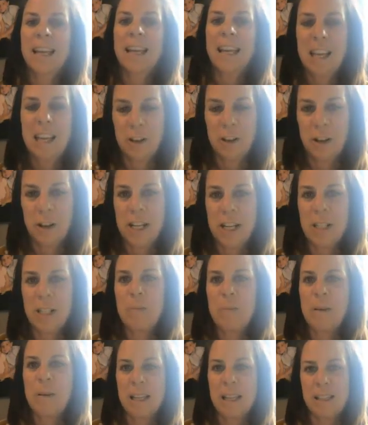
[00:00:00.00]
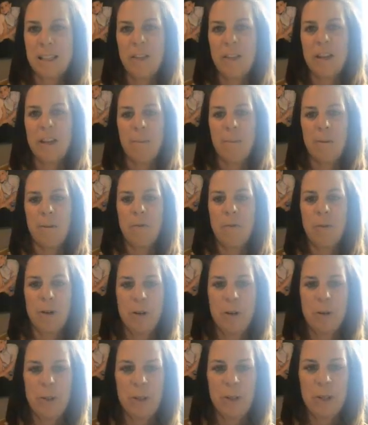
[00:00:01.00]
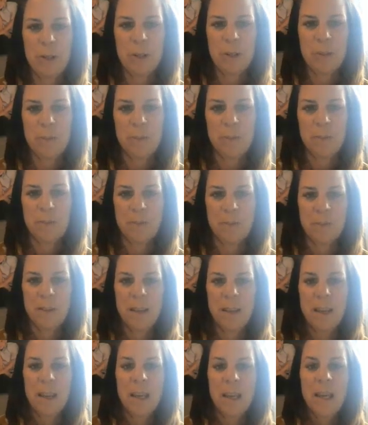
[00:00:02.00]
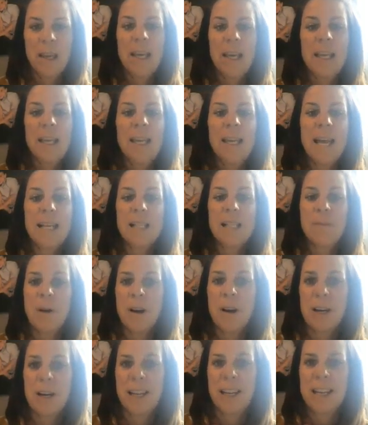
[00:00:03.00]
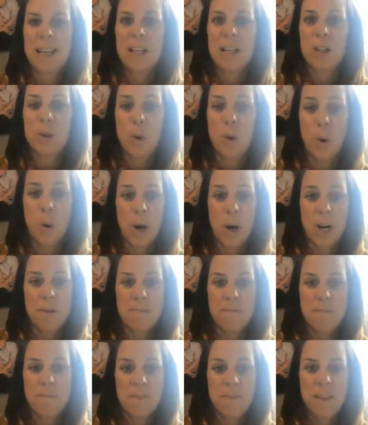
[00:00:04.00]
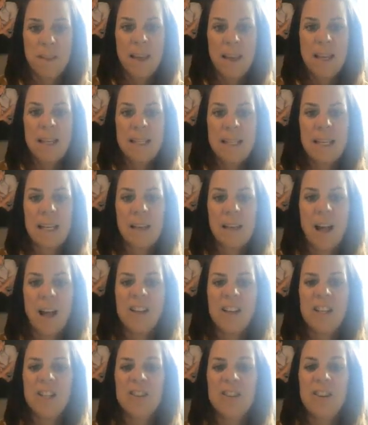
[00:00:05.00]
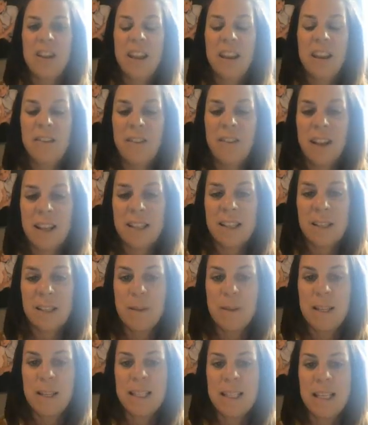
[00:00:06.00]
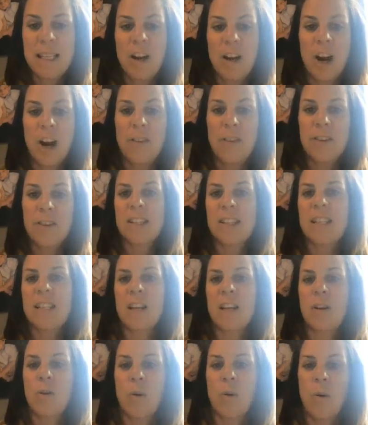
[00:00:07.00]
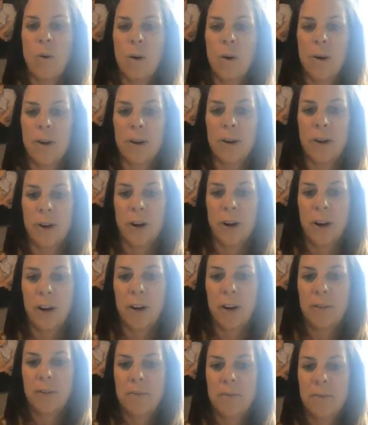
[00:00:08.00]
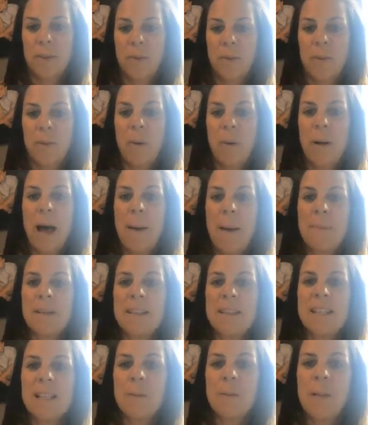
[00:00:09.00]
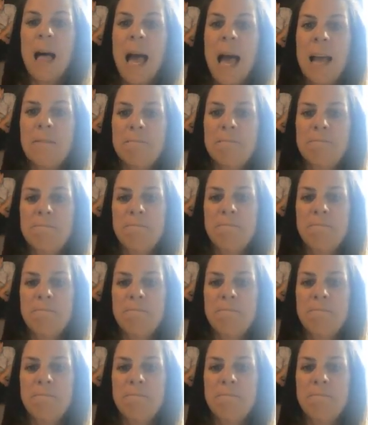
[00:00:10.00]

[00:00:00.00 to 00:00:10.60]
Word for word: Increase because of the number of producers. Next market is corn. Technology advancements in harvesting corn occur. What will happen to the supply?